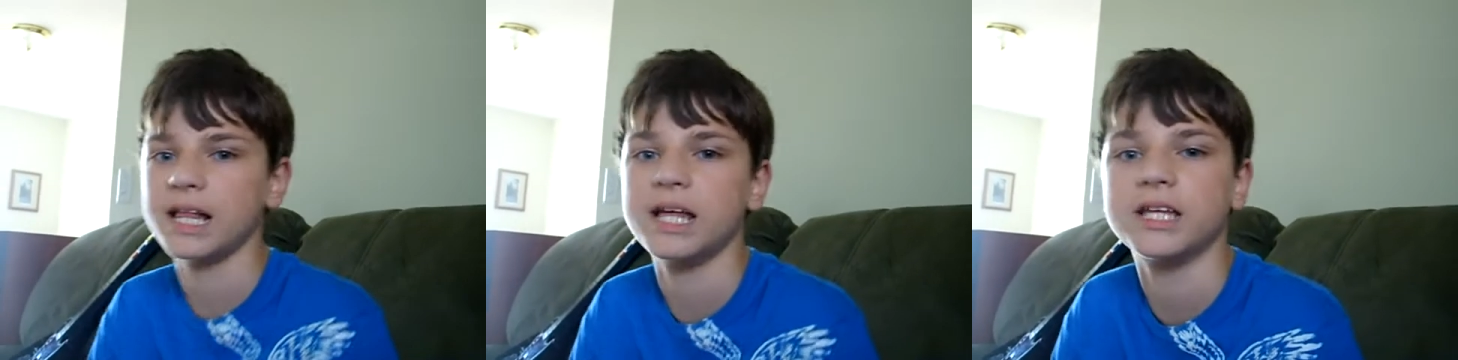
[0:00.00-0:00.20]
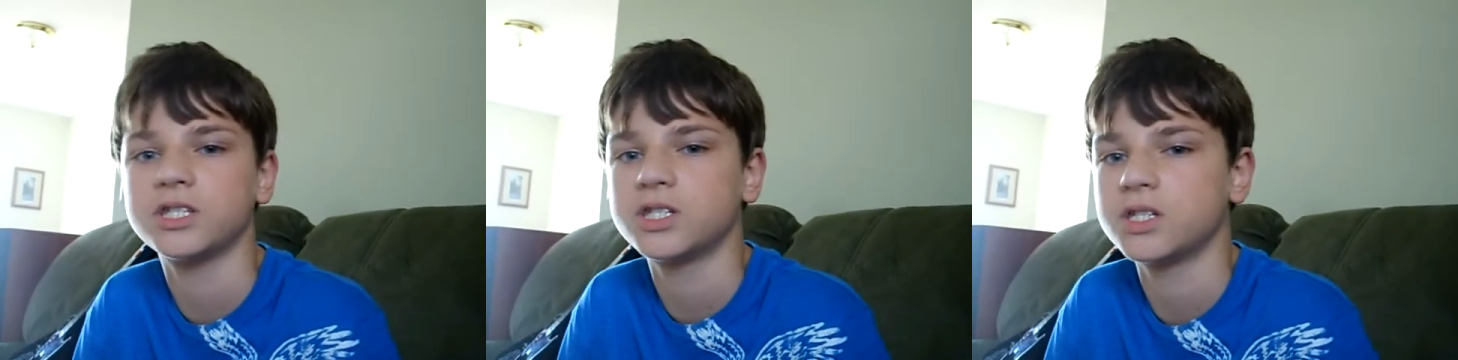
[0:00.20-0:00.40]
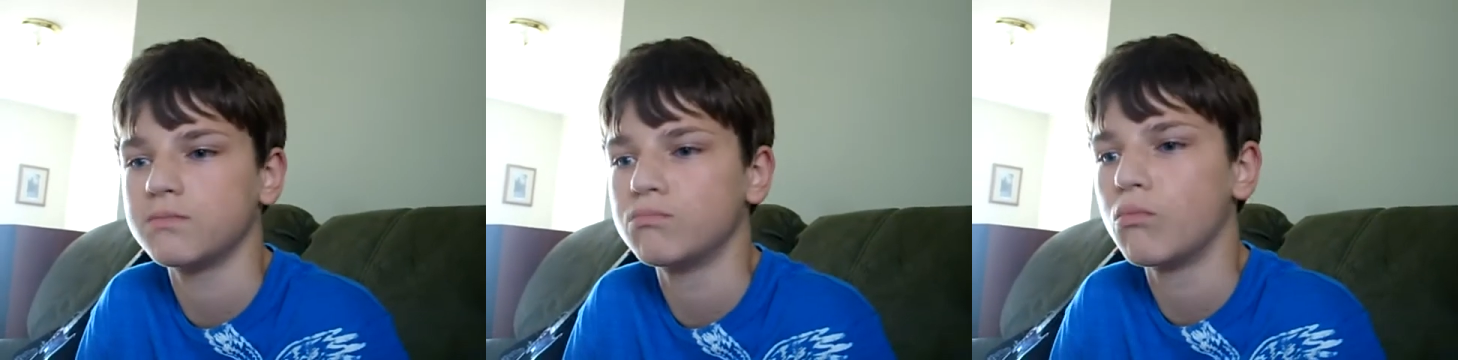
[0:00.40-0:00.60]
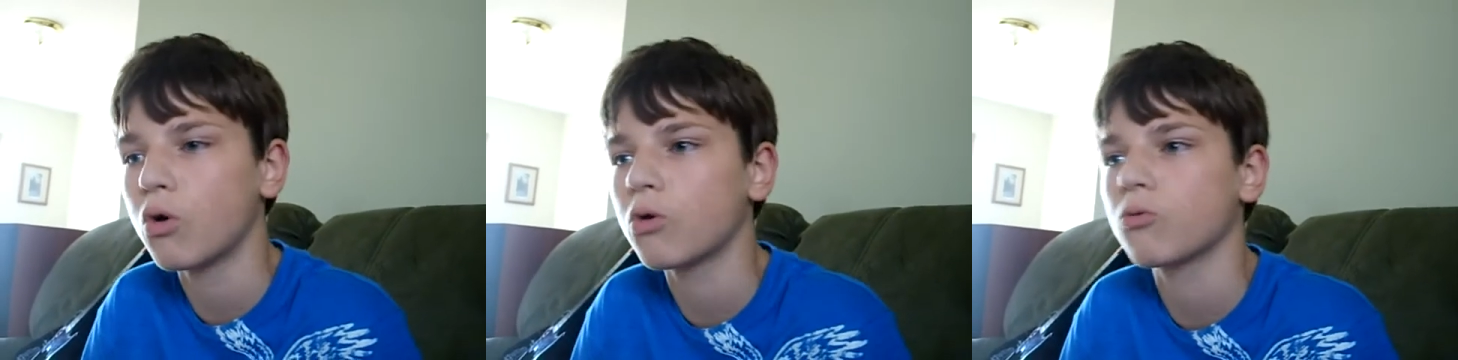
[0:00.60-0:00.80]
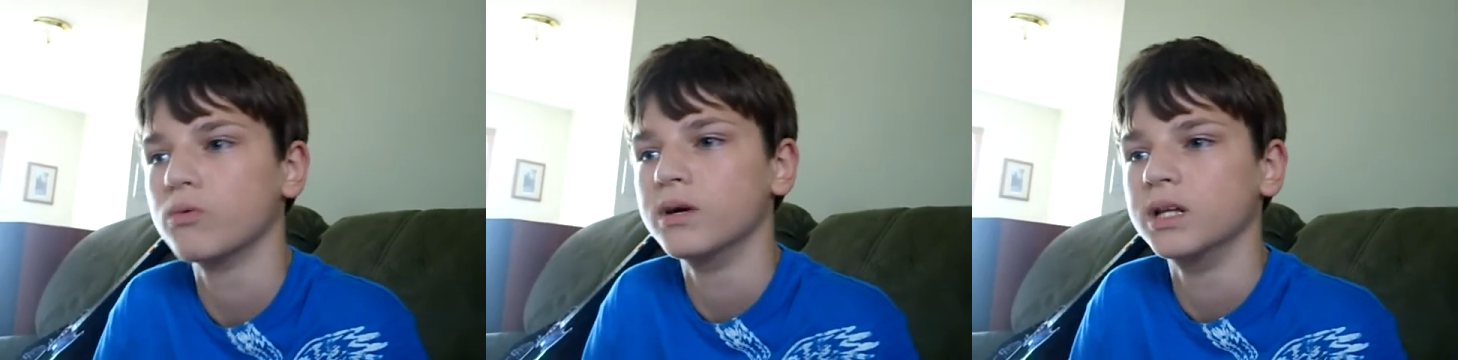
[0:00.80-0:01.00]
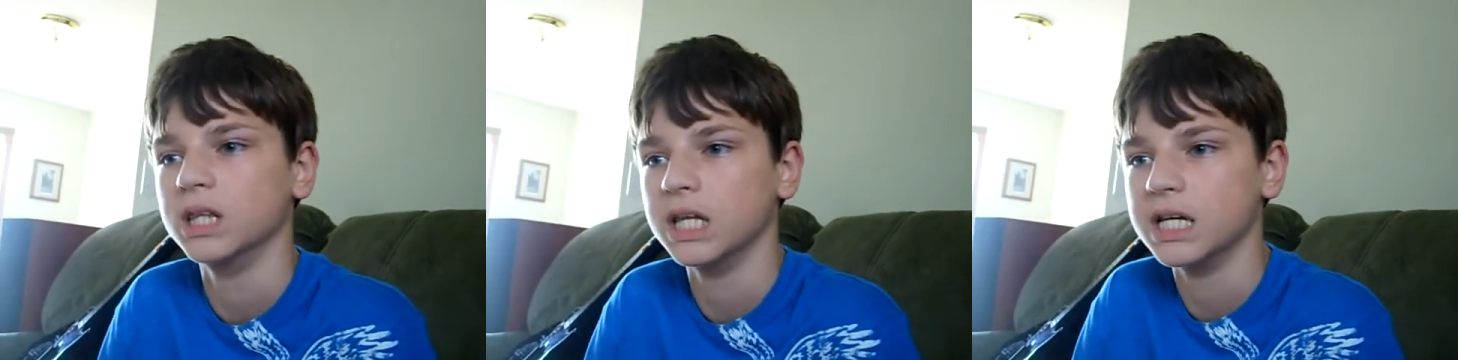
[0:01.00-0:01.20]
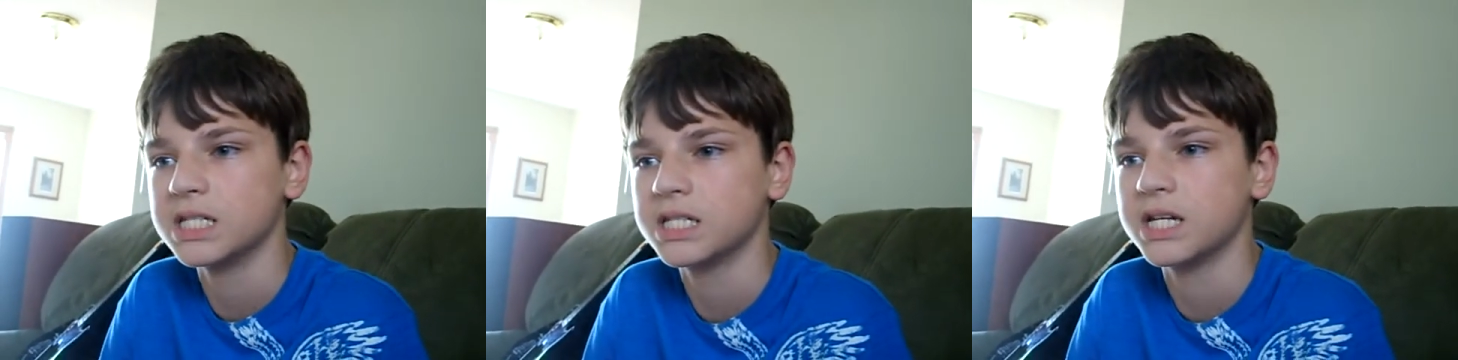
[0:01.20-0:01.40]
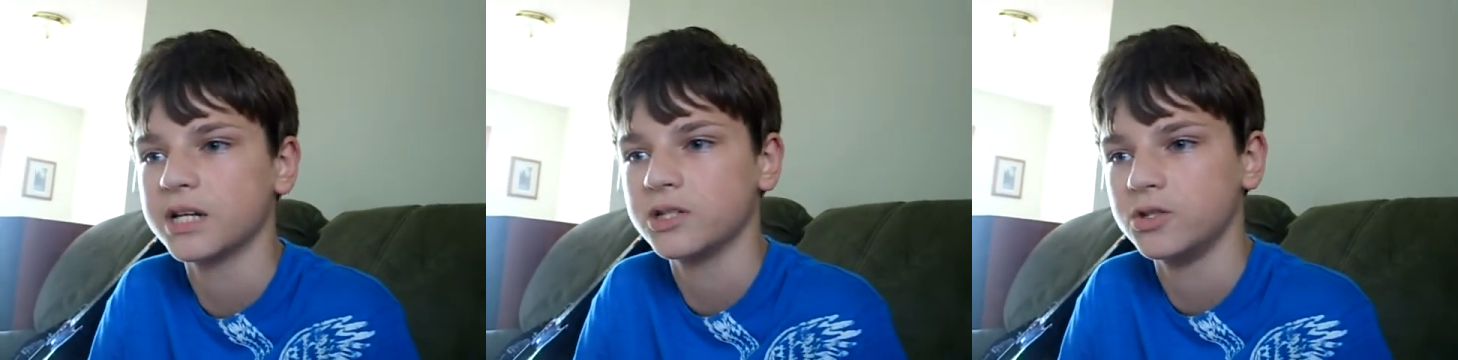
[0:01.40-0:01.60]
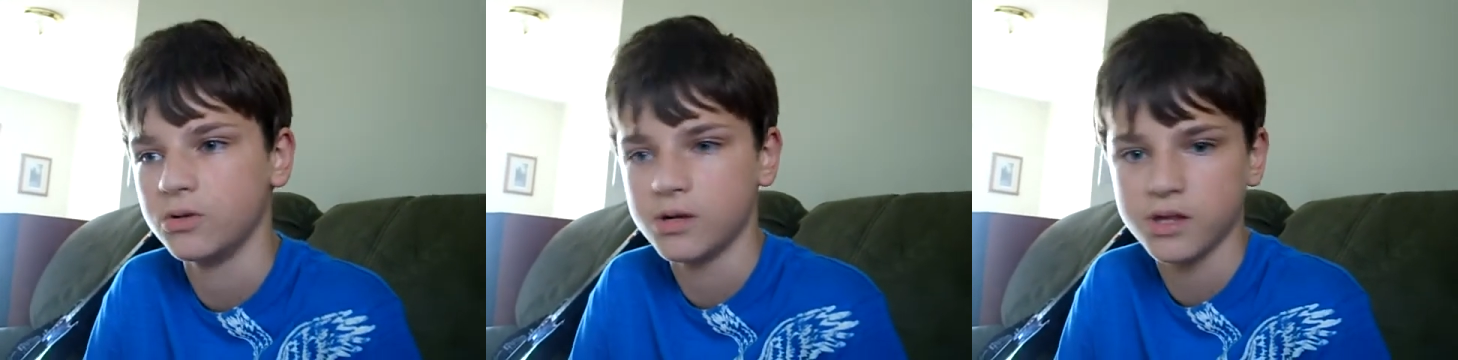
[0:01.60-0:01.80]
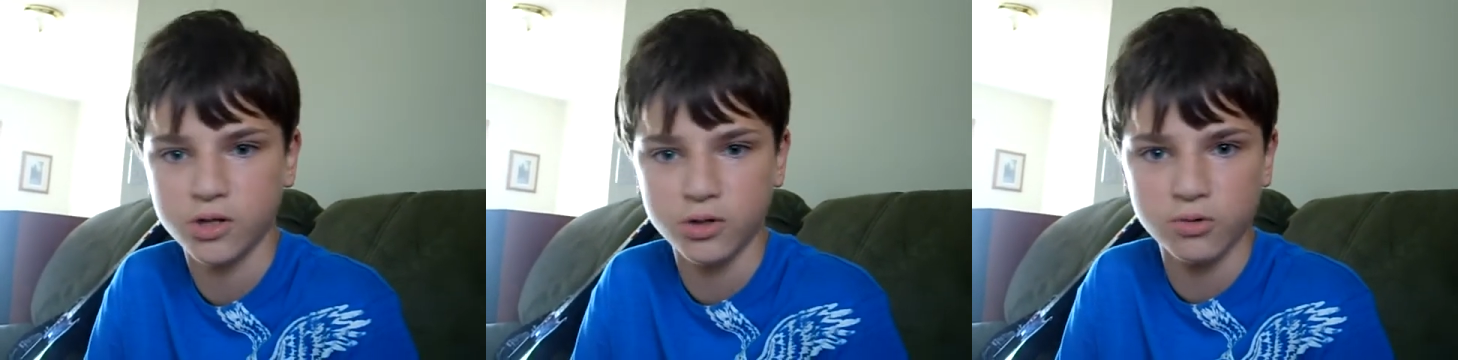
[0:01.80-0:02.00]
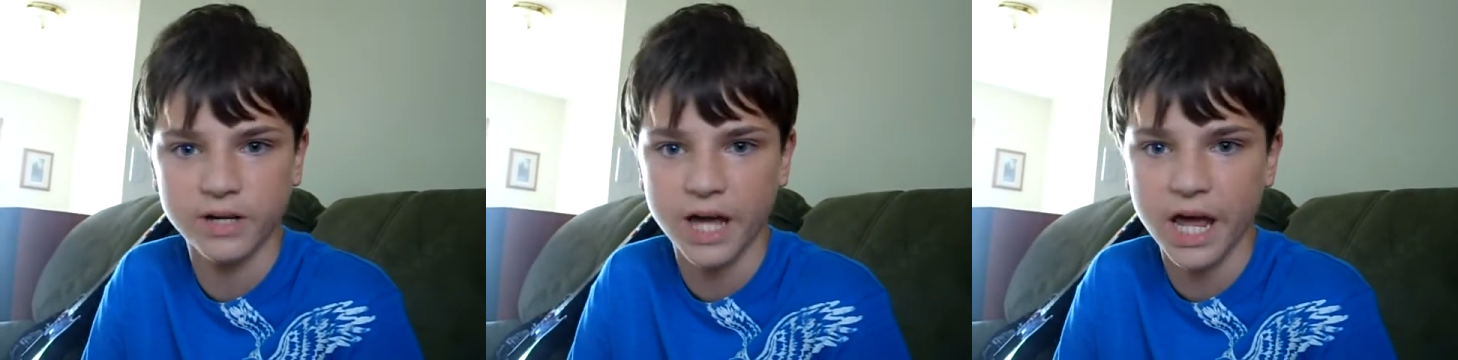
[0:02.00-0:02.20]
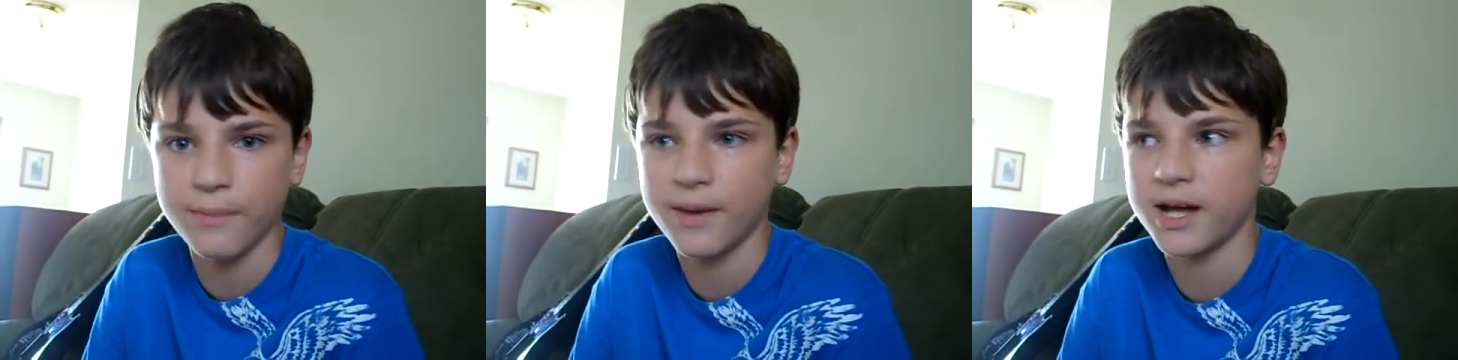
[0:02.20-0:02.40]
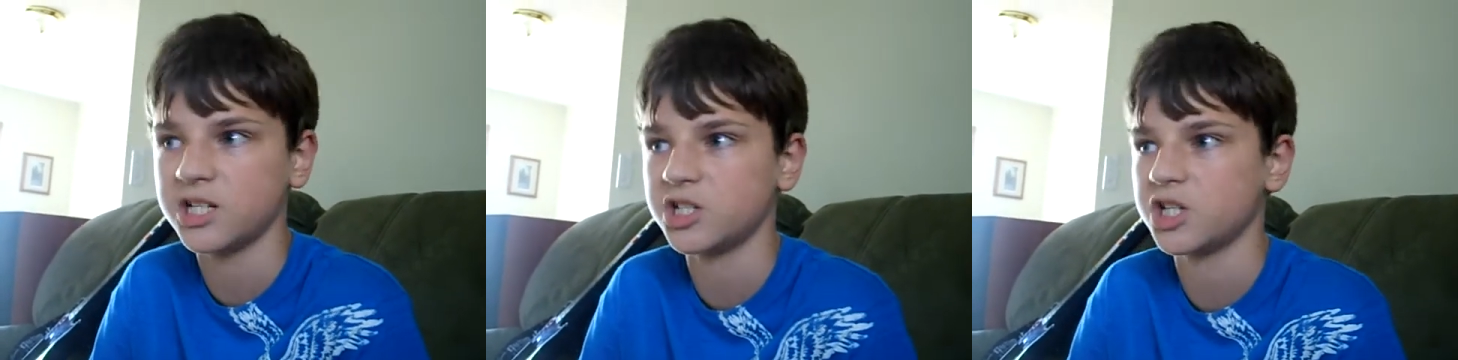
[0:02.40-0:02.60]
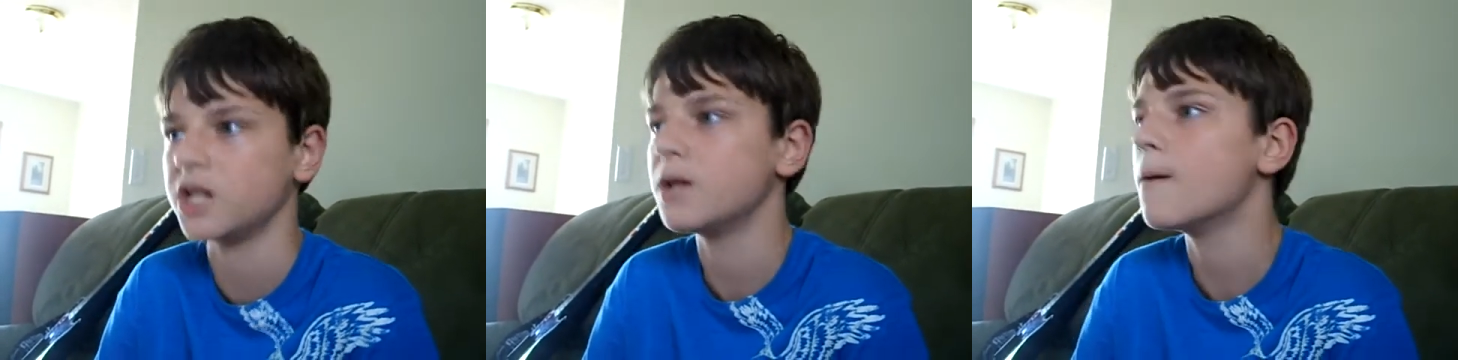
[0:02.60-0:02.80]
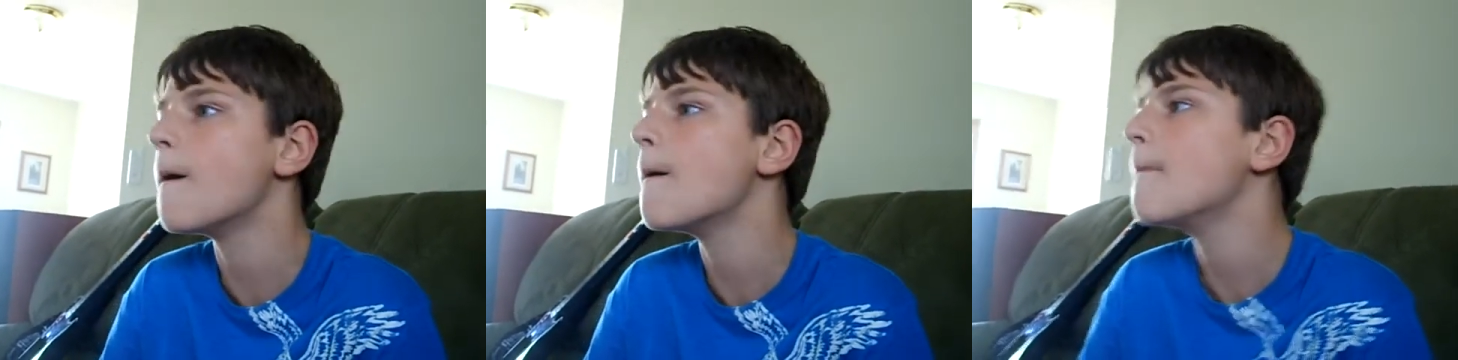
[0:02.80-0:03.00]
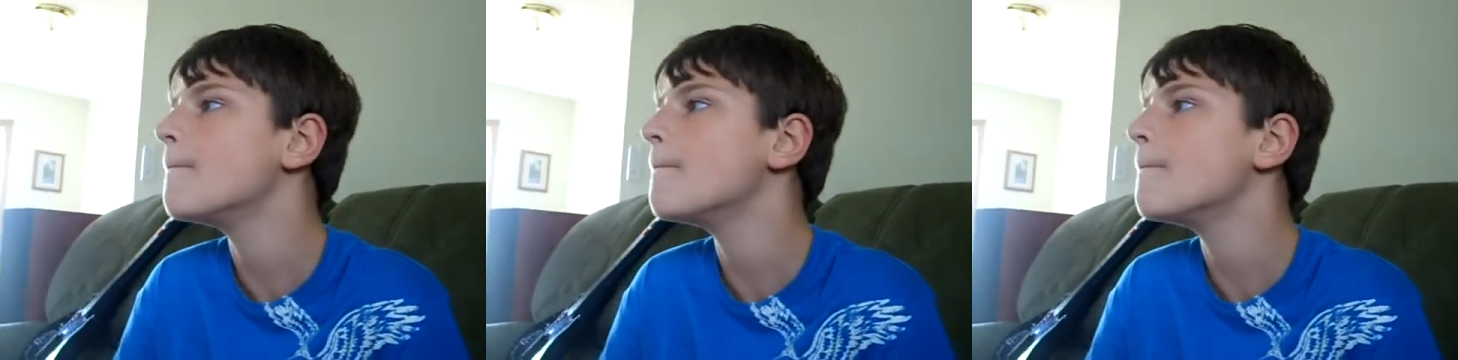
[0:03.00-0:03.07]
It's more realistic due to the new game engine.